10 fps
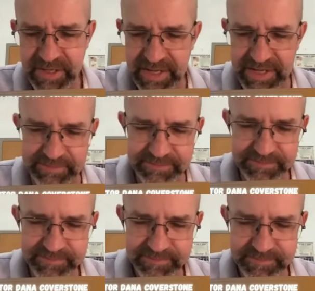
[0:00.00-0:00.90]
um,
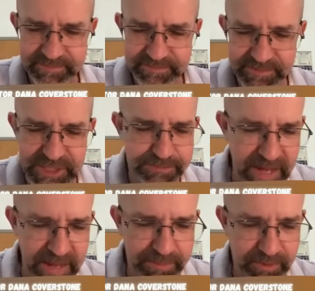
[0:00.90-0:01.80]
these
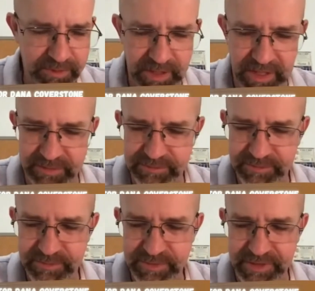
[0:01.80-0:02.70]
people uh,
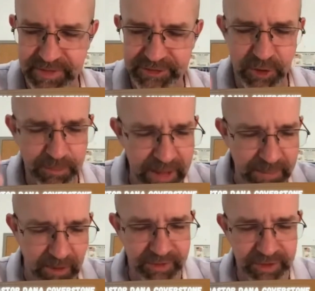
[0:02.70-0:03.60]
they had thrown
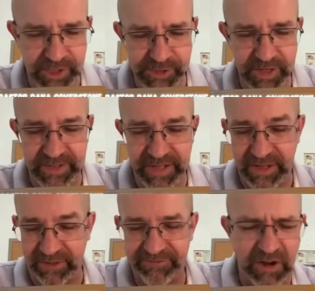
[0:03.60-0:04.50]
people all over the country, and they had
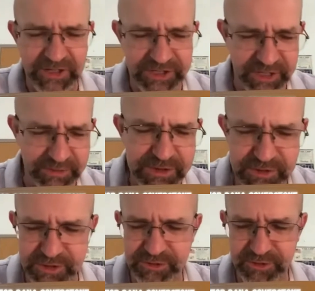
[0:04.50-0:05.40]
like fire
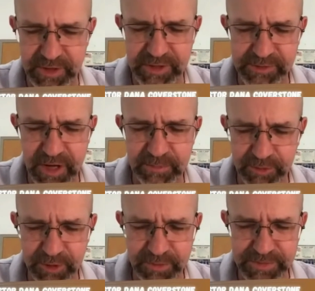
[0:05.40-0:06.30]
extinguishers and, and and
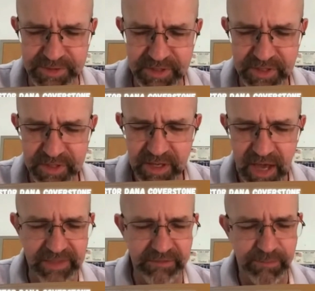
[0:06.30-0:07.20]
brooms,
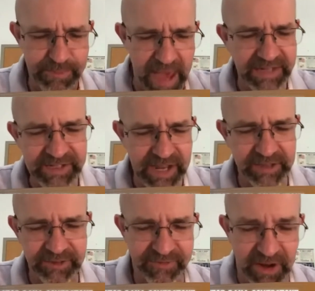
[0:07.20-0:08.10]
and they were patting
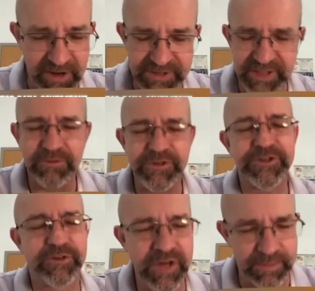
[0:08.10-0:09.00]
down the fires. They were
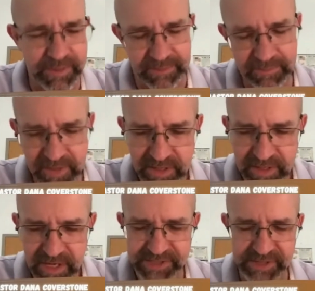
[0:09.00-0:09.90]
screaming. As they